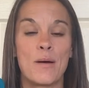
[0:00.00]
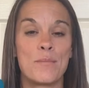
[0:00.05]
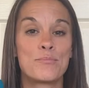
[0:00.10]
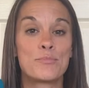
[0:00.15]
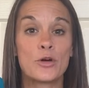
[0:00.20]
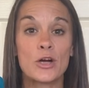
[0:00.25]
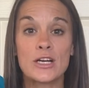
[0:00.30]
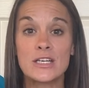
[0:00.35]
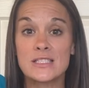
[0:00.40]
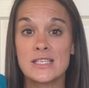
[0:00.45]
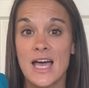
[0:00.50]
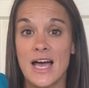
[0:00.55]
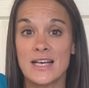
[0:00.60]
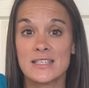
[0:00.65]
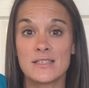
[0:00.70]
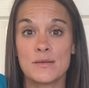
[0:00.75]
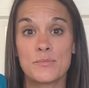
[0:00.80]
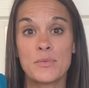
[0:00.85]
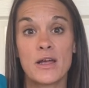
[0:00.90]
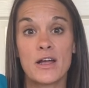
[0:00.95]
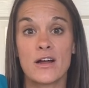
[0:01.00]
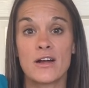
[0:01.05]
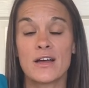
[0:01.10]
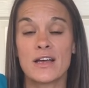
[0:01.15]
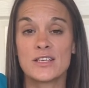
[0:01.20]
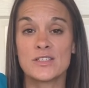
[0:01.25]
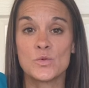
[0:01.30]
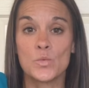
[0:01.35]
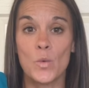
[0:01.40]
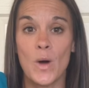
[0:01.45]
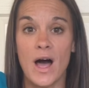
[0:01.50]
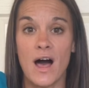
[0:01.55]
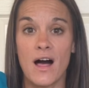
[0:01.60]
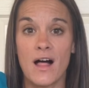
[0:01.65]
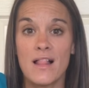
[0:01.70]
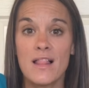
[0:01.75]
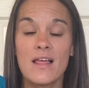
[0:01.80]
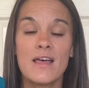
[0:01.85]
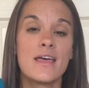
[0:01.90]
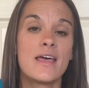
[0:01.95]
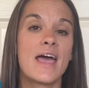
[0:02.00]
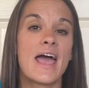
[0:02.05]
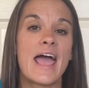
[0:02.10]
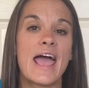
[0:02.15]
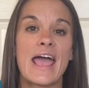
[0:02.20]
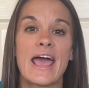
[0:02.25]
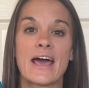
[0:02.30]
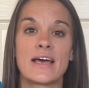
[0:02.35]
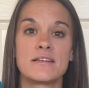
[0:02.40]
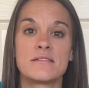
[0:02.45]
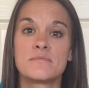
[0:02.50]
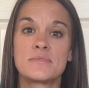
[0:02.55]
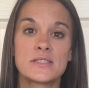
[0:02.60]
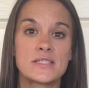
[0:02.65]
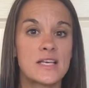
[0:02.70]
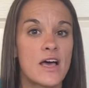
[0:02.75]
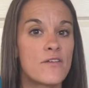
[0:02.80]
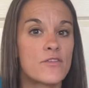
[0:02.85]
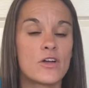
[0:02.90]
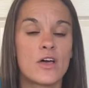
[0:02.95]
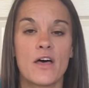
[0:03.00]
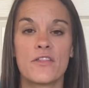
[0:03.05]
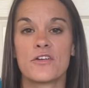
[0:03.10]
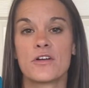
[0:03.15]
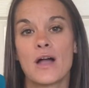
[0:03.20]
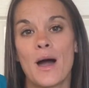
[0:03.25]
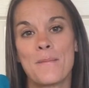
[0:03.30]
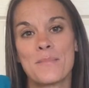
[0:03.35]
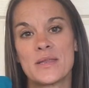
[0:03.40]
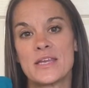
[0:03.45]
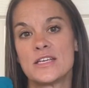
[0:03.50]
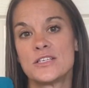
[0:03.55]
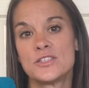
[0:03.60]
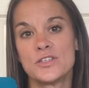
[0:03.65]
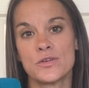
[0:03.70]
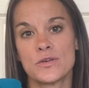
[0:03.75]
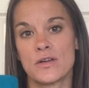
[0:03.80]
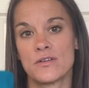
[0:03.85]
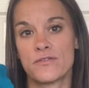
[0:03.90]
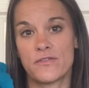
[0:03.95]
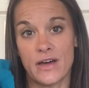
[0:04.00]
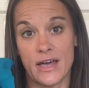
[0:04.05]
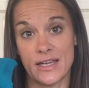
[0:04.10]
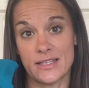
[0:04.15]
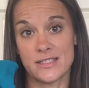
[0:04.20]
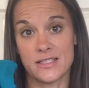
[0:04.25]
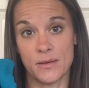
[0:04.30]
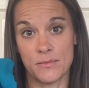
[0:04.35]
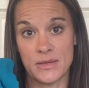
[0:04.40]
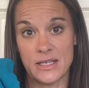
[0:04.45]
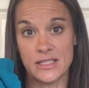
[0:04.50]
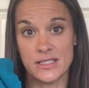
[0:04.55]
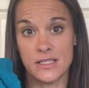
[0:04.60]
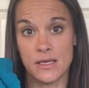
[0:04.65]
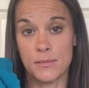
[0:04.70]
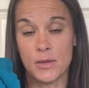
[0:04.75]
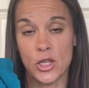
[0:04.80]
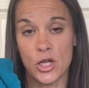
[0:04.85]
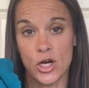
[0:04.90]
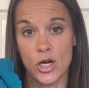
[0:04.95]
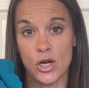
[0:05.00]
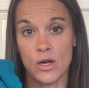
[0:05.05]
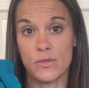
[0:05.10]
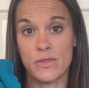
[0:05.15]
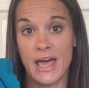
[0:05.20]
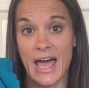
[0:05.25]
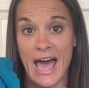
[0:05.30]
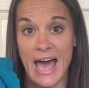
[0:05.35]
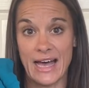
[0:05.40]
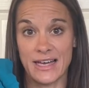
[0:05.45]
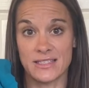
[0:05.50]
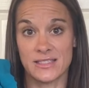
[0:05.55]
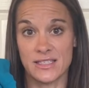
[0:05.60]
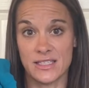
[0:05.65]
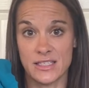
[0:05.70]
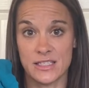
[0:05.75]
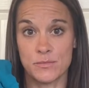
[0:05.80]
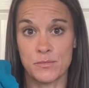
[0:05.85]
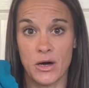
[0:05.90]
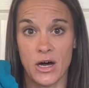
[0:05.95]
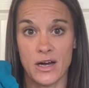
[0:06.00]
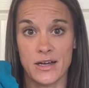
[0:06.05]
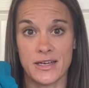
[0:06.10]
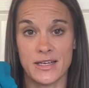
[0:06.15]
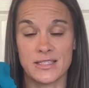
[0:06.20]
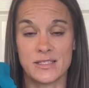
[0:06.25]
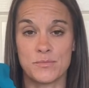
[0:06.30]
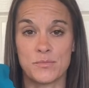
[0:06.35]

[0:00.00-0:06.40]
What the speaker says: Brooks has a pair as well, and several other companies you can find something similar that has these pockets.